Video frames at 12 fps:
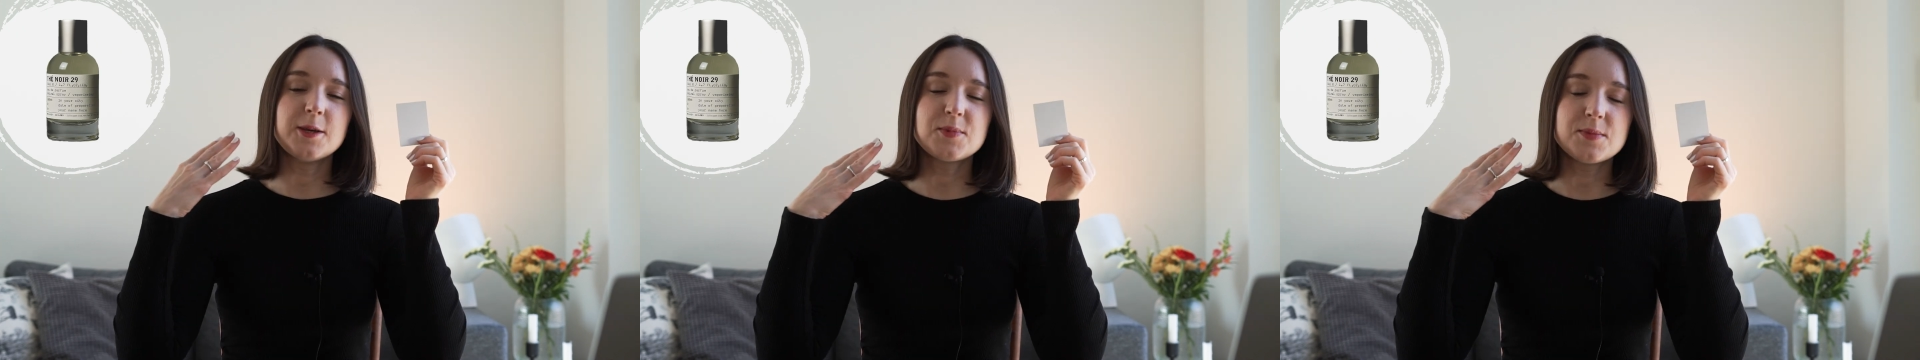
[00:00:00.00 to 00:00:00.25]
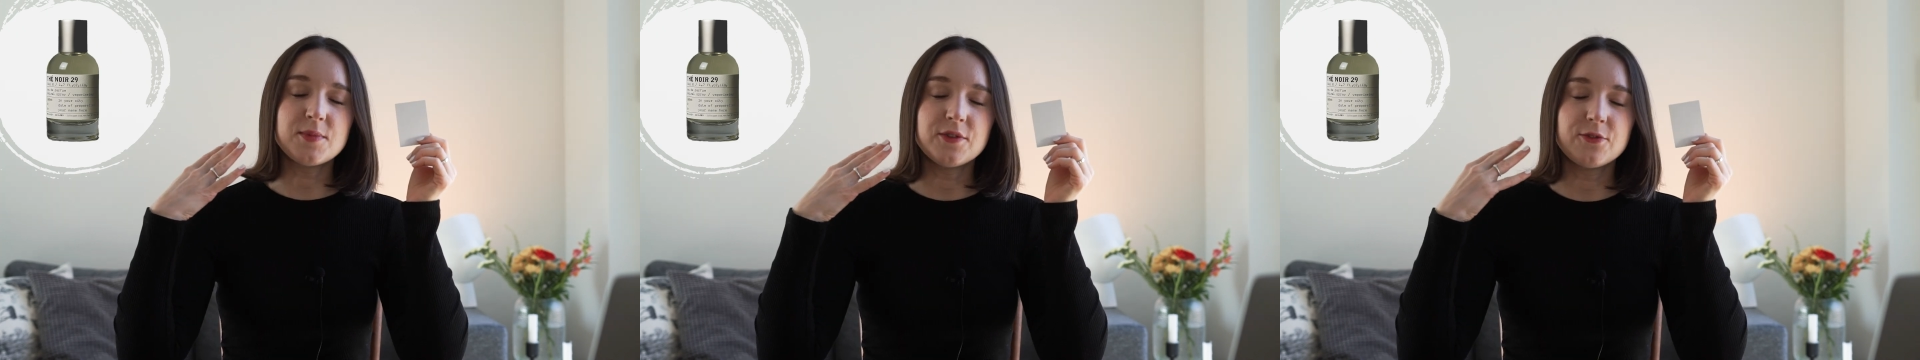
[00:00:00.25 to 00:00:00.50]

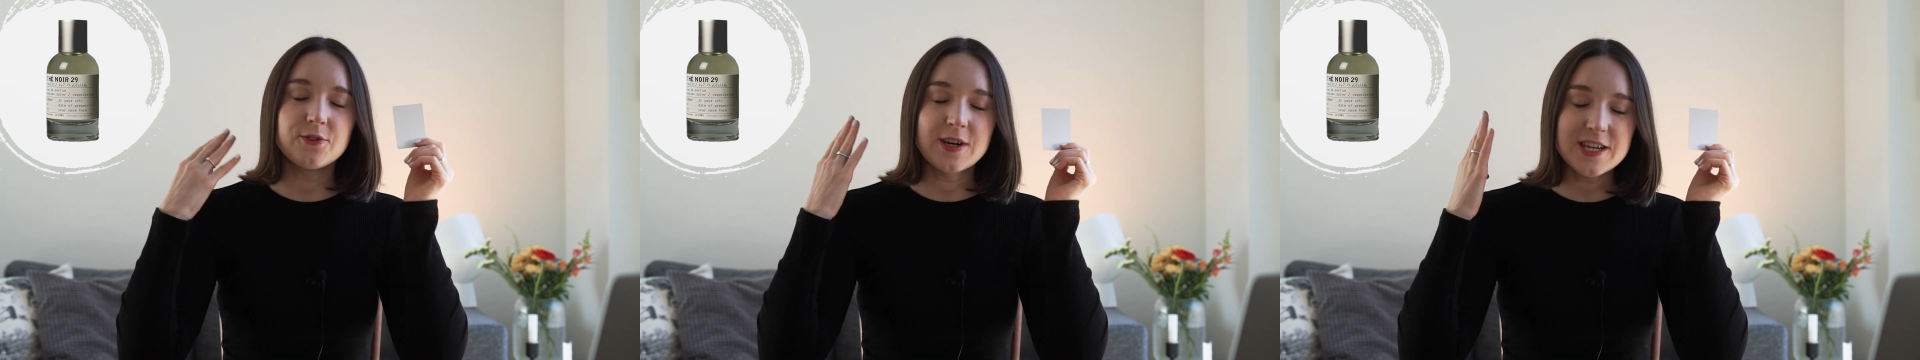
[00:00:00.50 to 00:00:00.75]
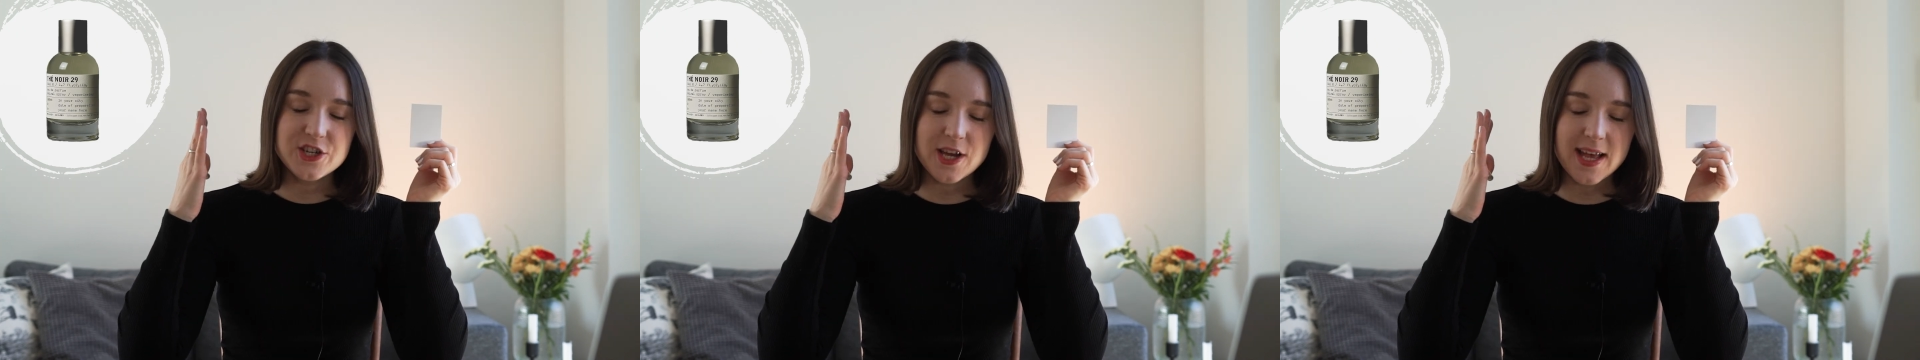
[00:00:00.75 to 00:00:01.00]
keeps me
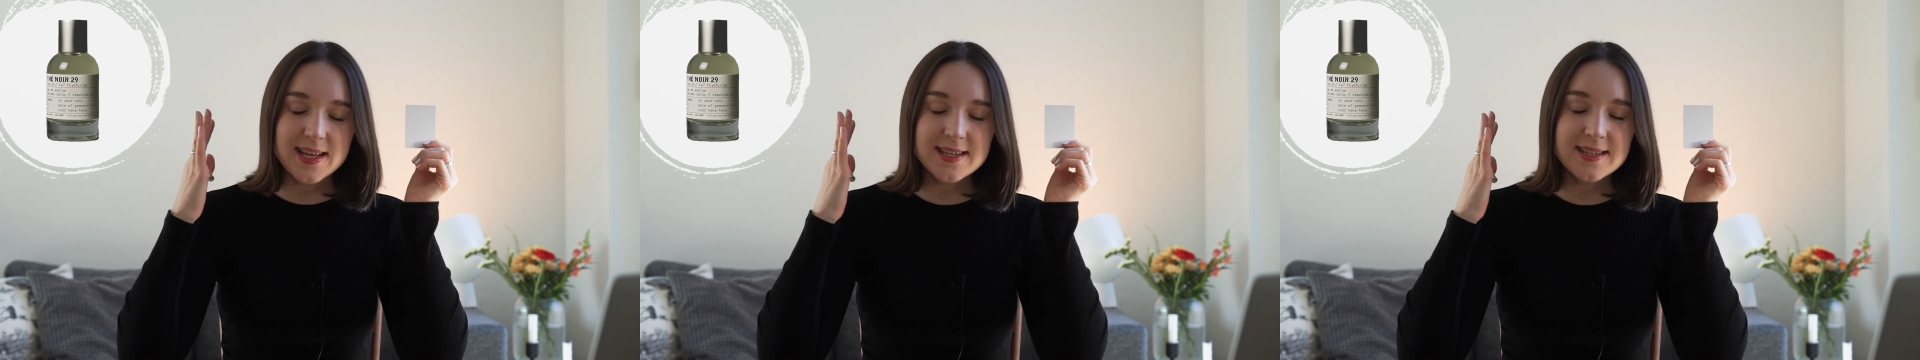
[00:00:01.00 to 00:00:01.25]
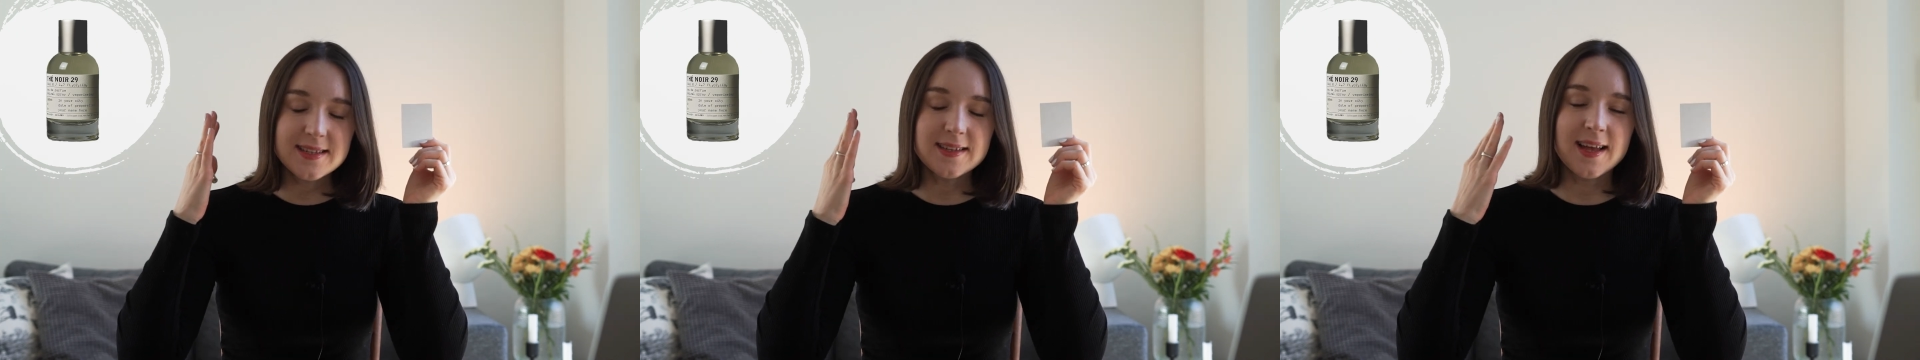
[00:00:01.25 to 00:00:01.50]

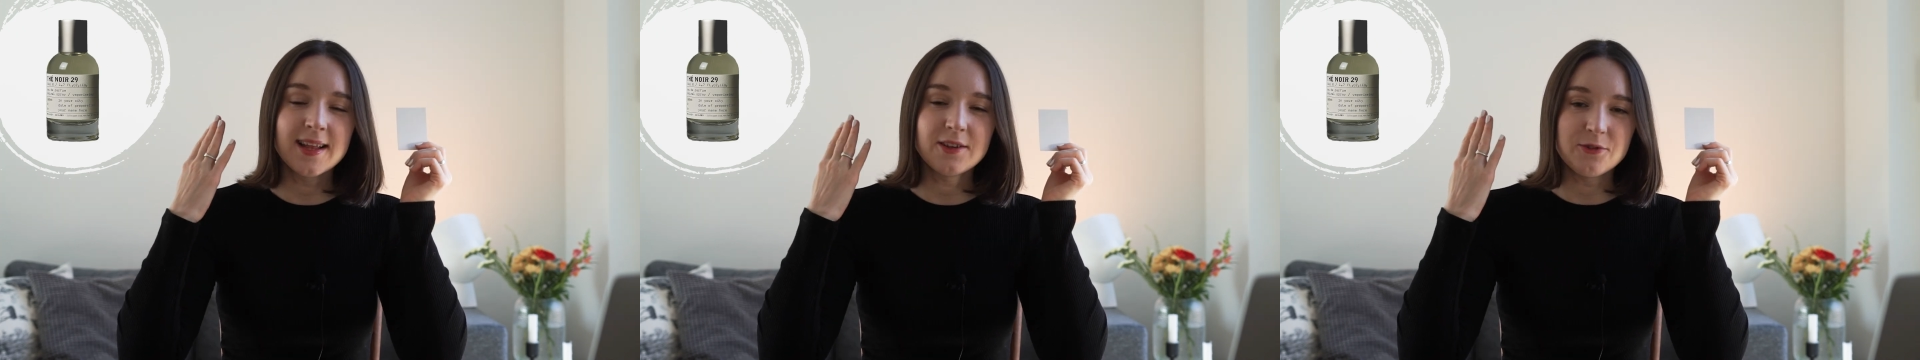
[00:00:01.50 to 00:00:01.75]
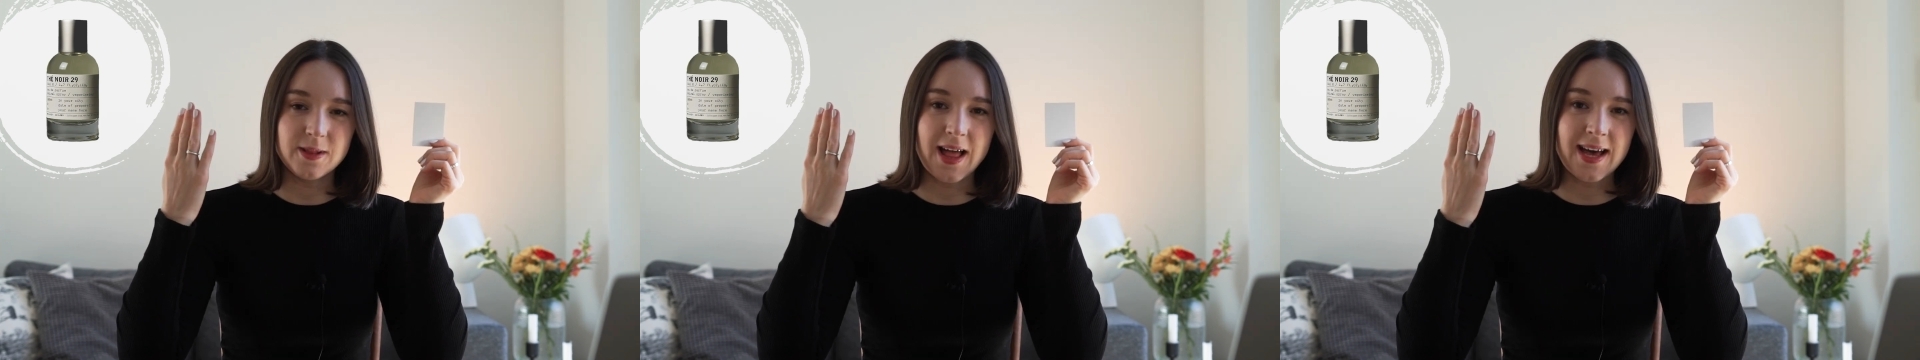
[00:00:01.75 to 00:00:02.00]
fresh-headed
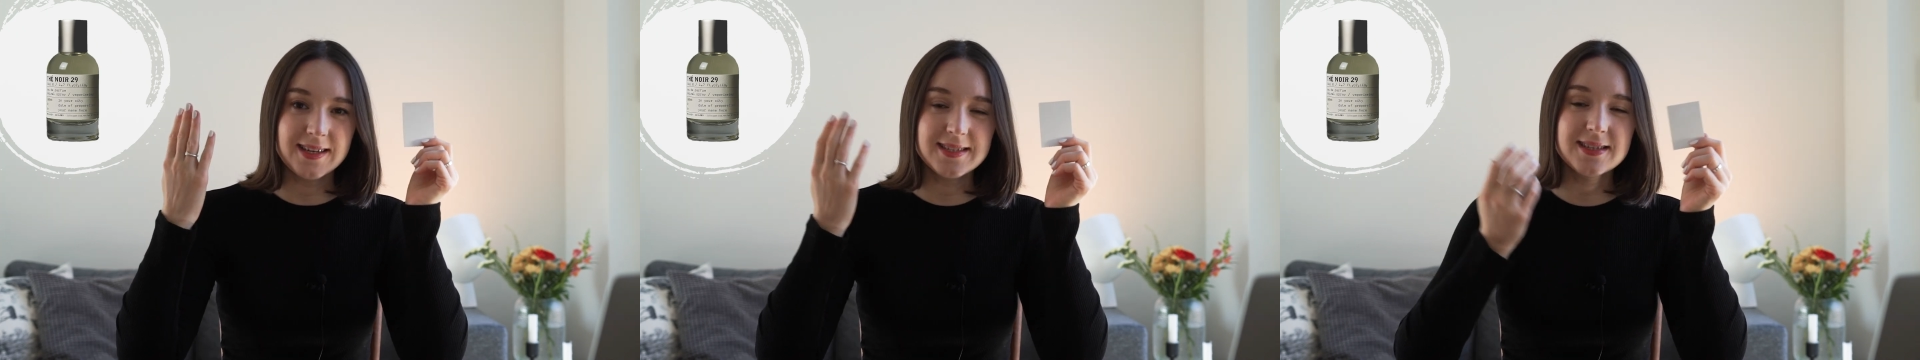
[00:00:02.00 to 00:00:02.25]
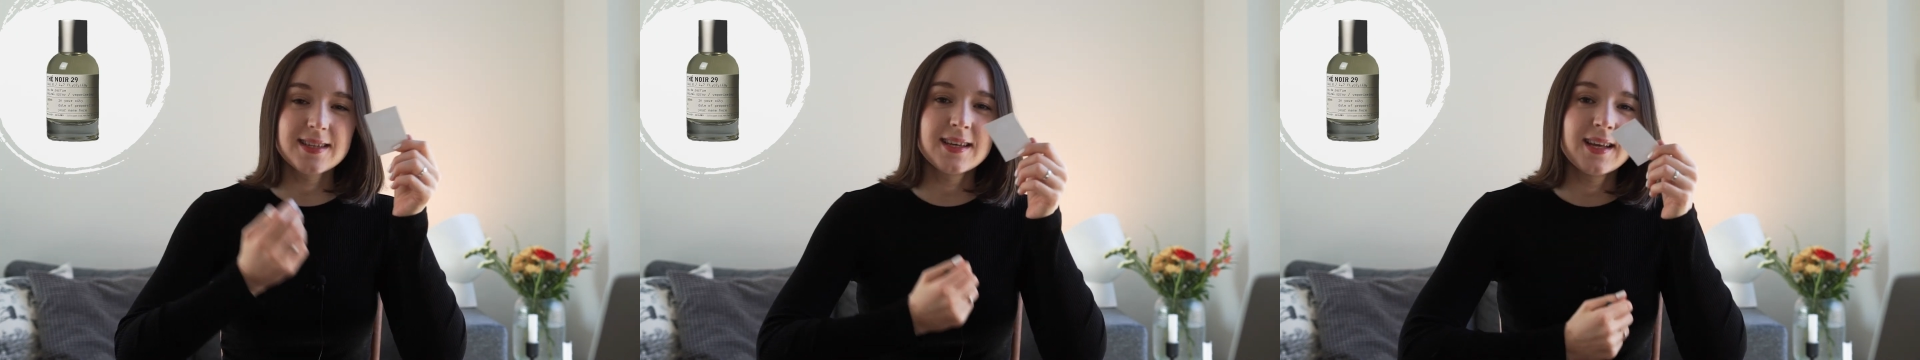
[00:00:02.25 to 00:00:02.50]
and
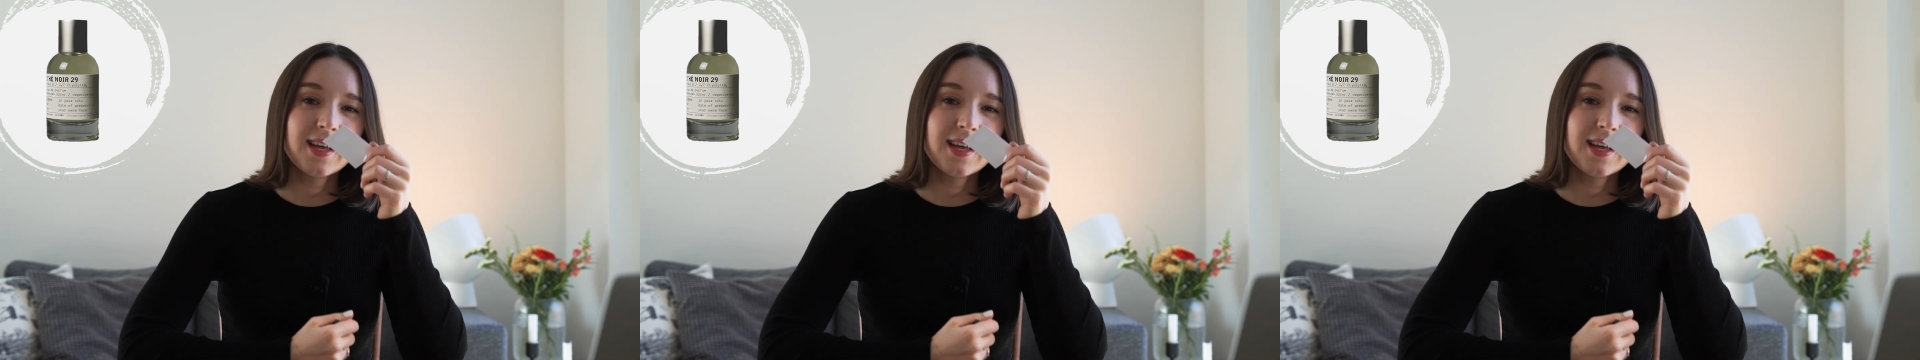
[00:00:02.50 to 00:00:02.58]
relaxed.